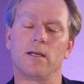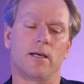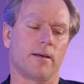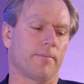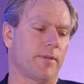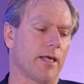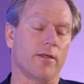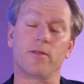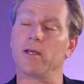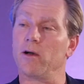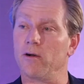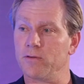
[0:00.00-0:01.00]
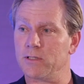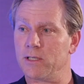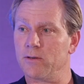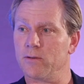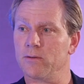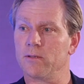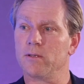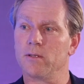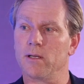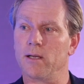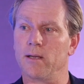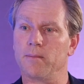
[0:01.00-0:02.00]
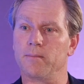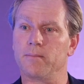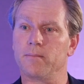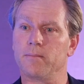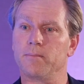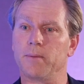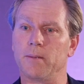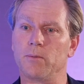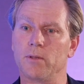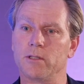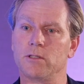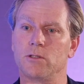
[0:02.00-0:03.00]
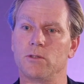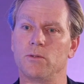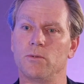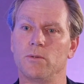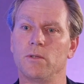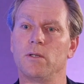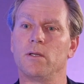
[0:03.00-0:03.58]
The other thing I often tell people is to,